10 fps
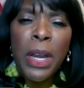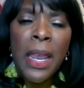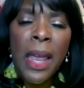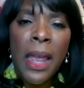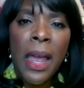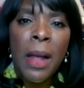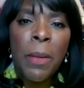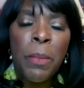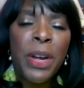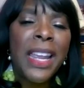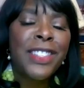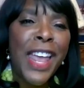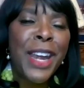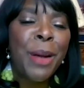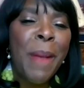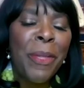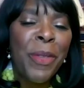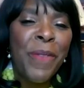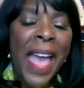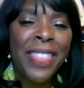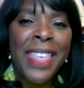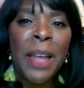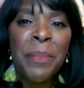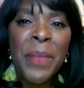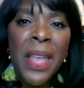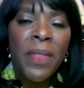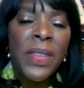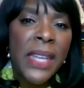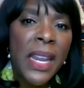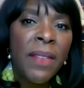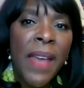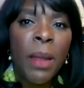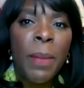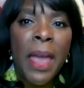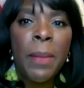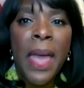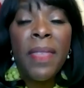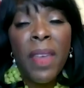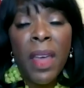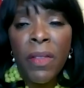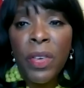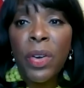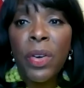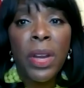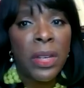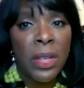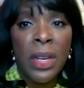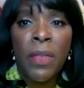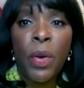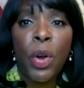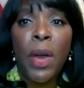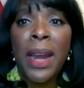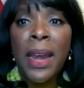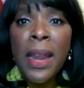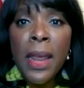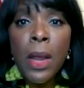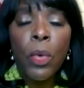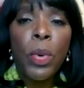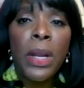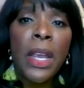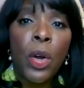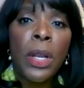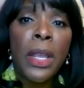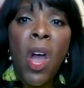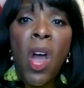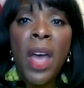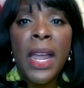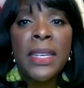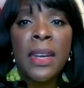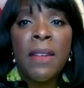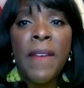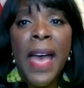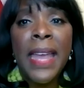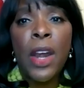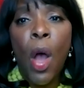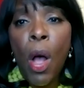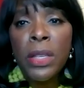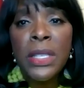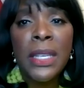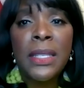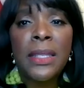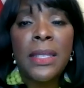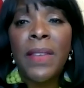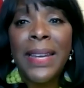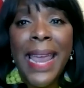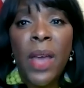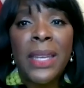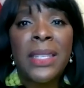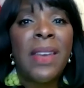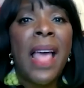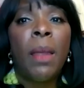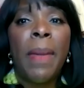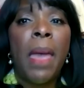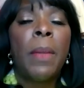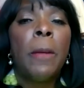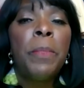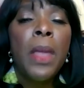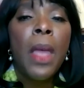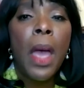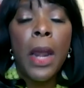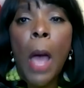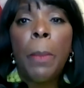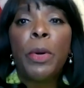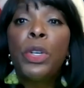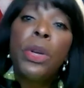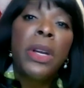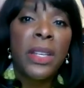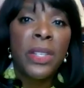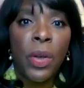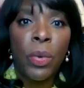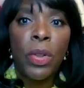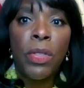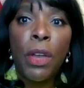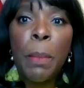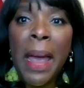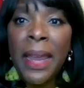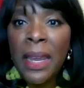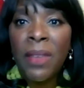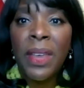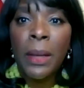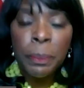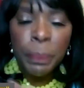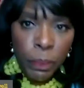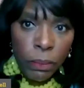pretty excited about the fact that the state of Alabama and the governor, to give her credit, really early on identified in all 67 counties in Alabama an opportunity zone, thereby giving